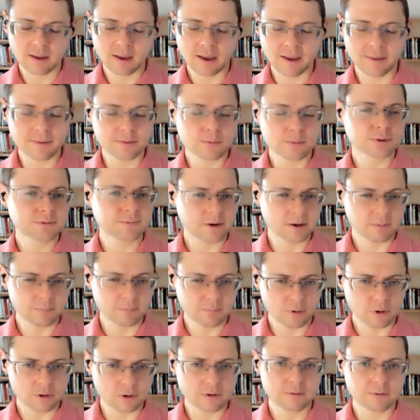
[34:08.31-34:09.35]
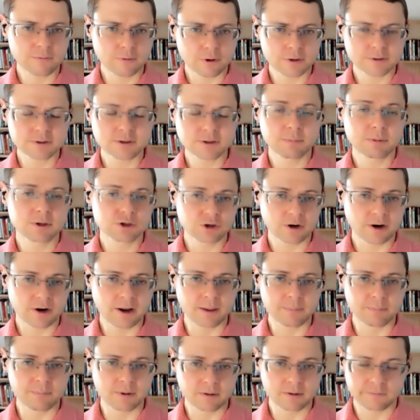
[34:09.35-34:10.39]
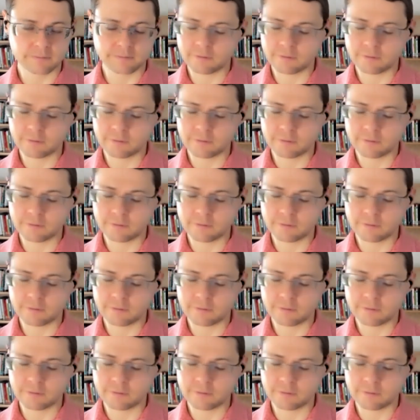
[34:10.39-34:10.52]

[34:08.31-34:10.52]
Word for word: And it was very important for us to be tribal.